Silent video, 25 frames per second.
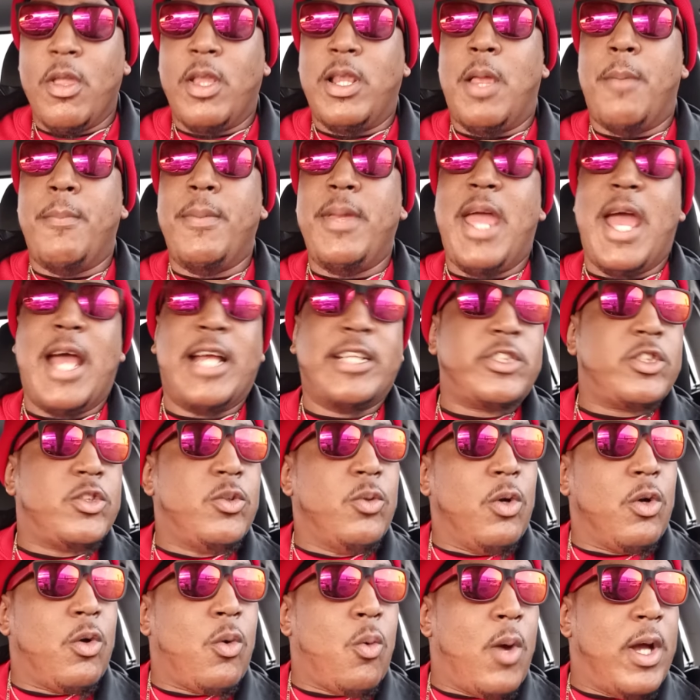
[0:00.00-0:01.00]
Let me ask
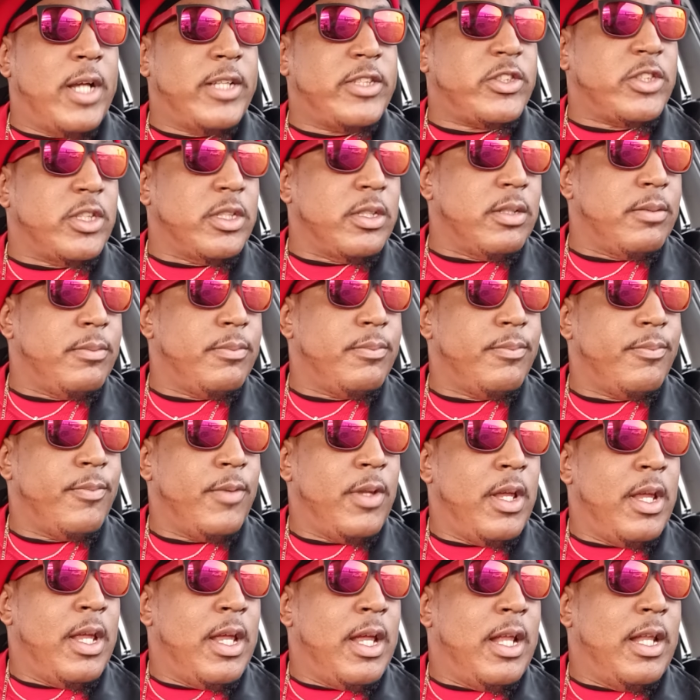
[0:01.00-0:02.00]
you a question.
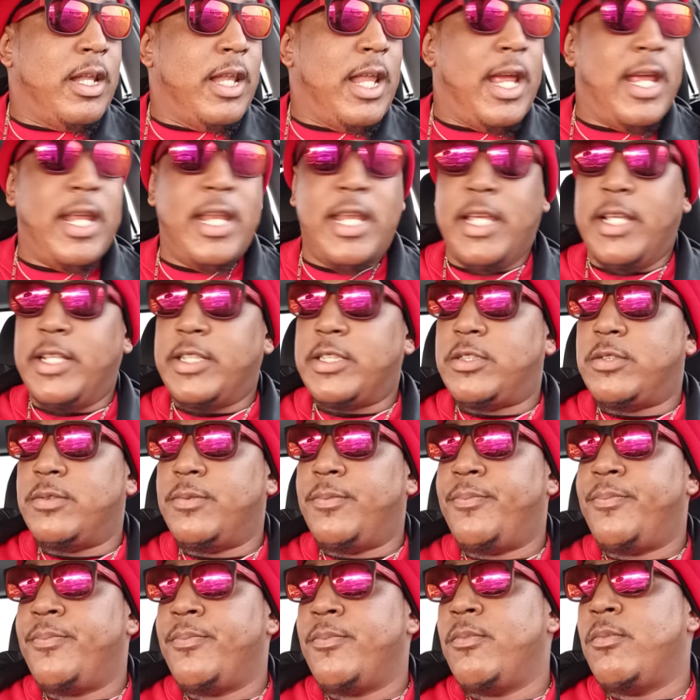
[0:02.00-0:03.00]
Ladies
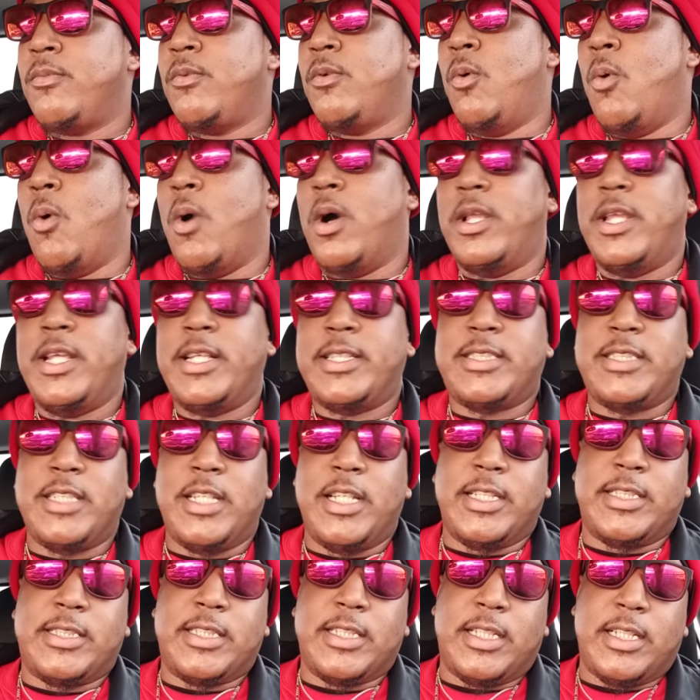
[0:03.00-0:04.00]
who are
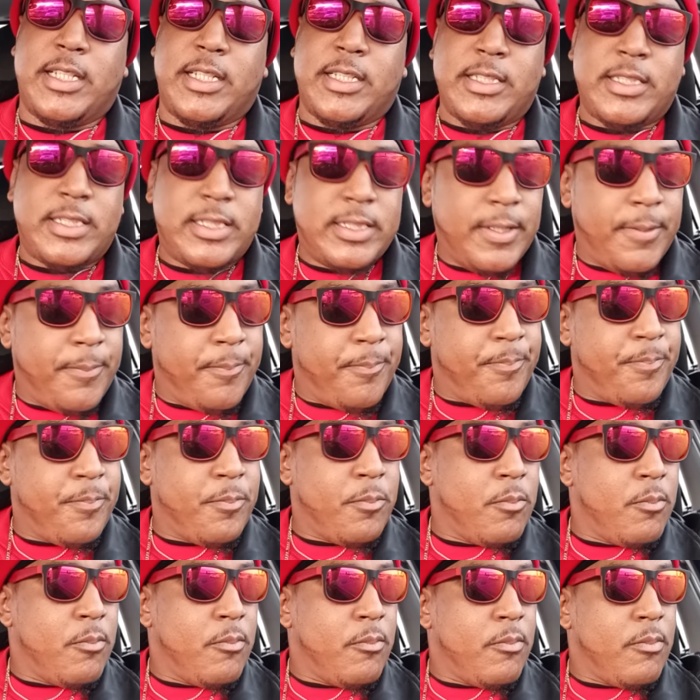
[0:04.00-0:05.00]
listening to this,
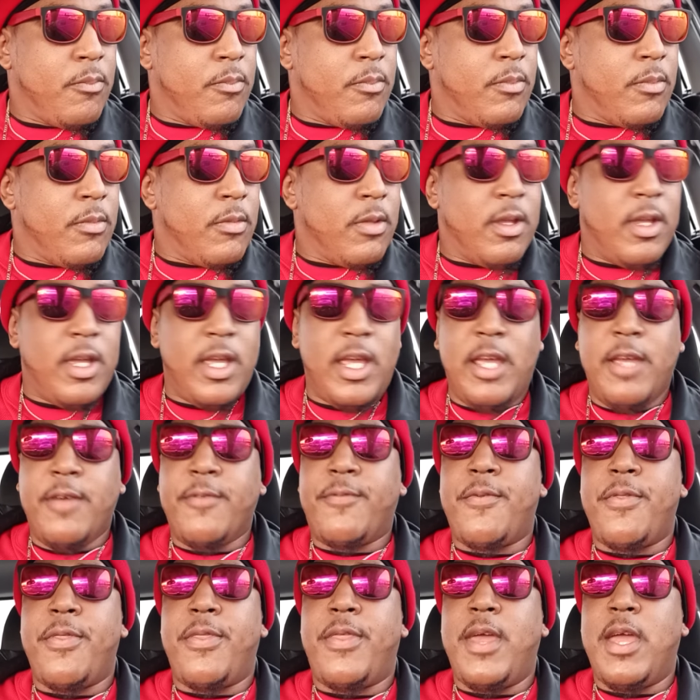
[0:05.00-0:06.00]

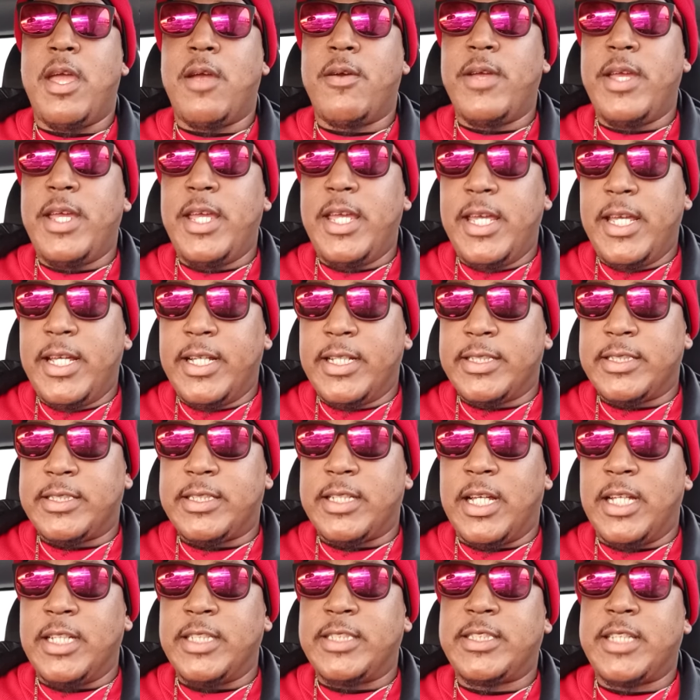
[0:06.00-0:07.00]
if there
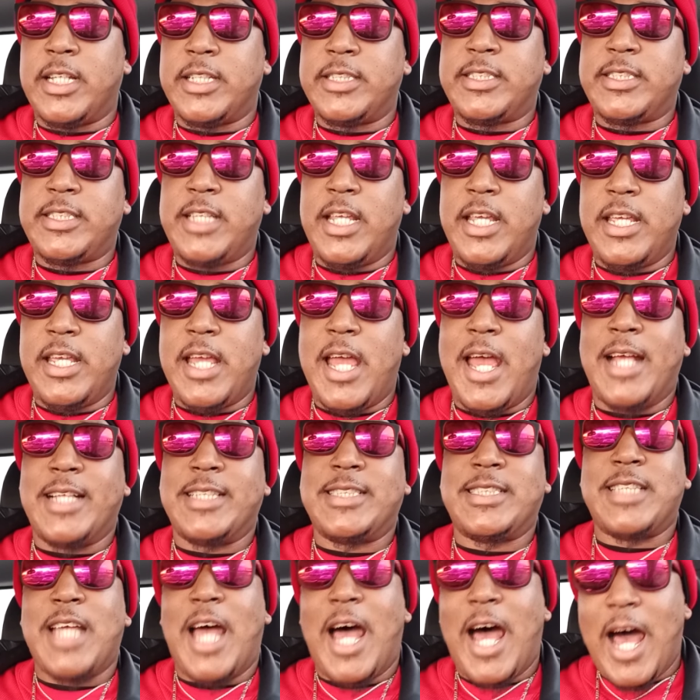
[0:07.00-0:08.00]
is a such thing
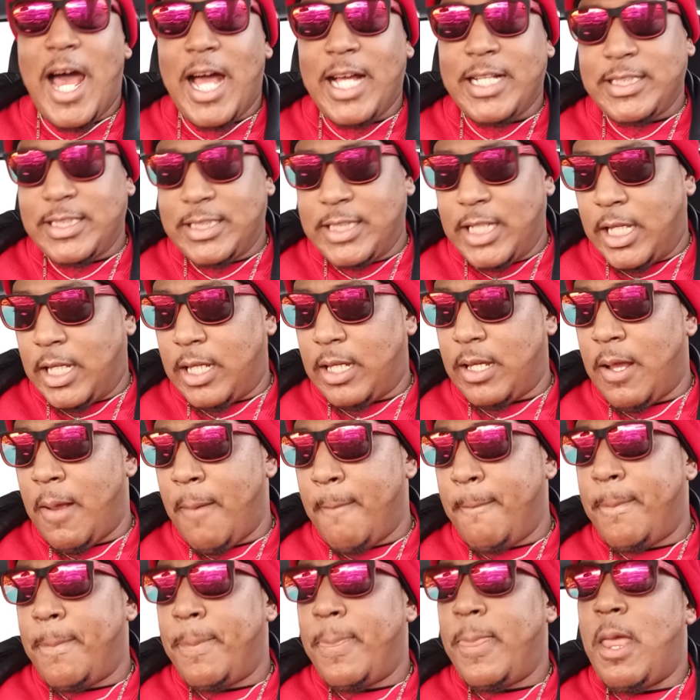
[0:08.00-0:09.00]
as toxic
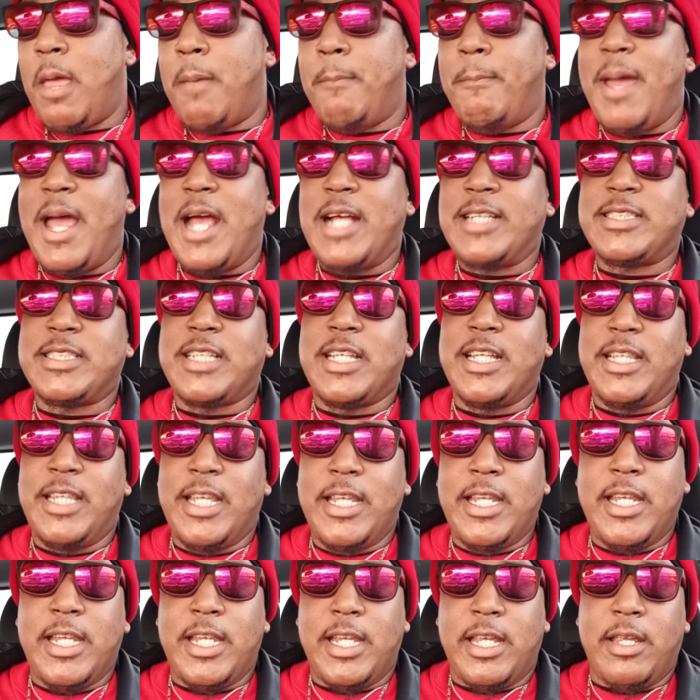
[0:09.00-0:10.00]

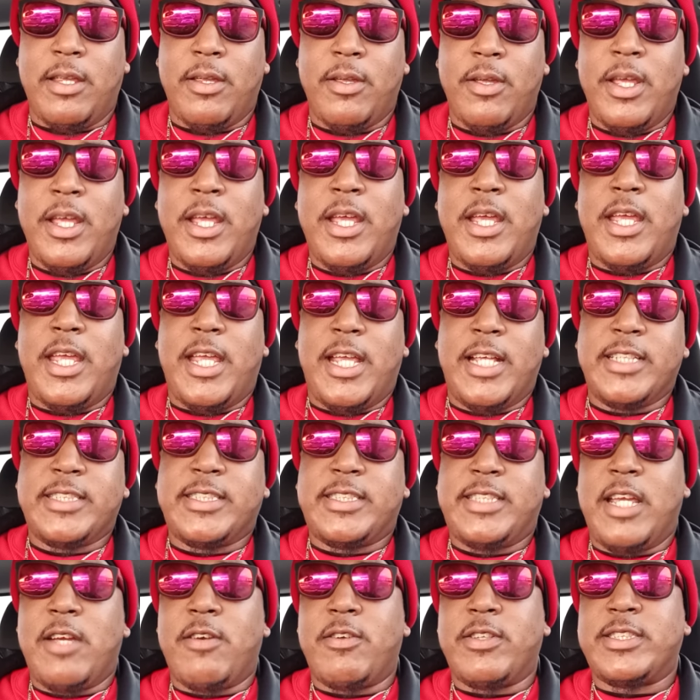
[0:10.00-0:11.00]
masculinity,
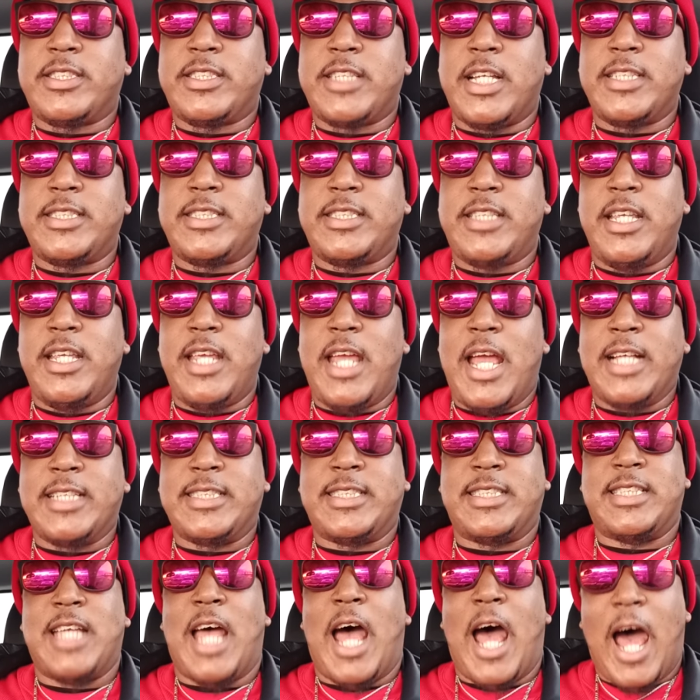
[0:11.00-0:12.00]
is there a such thing
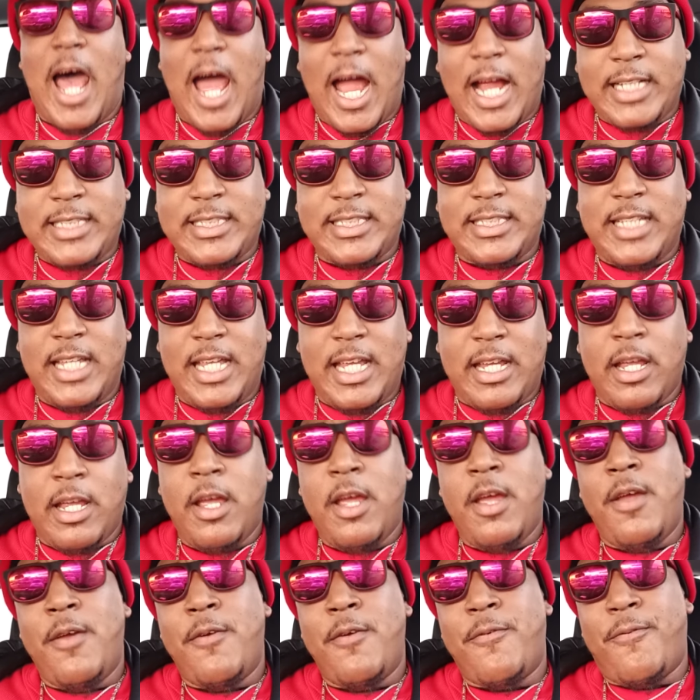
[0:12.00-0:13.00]
as toxic
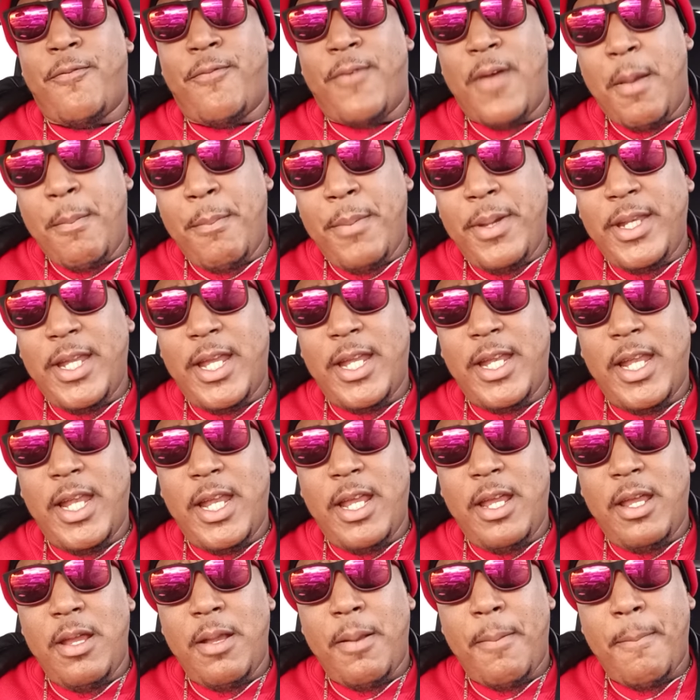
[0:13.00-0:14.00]

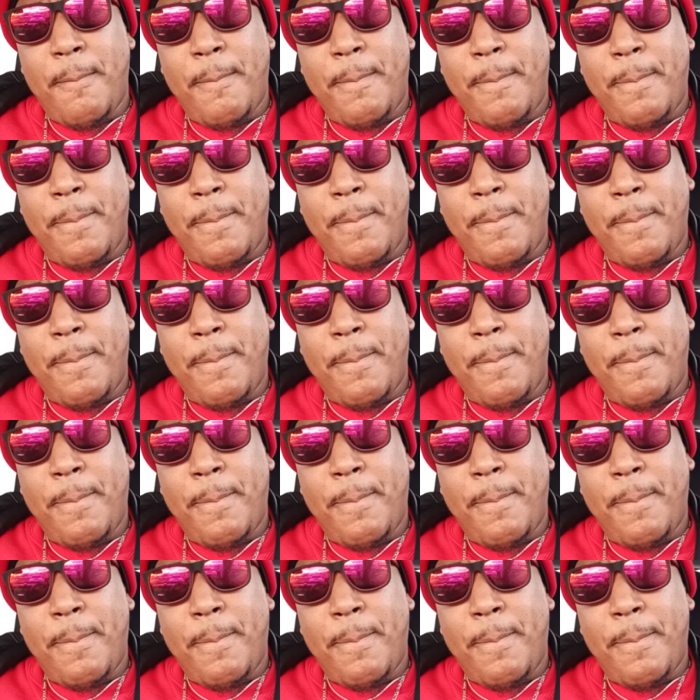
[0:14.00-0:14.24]
femininity?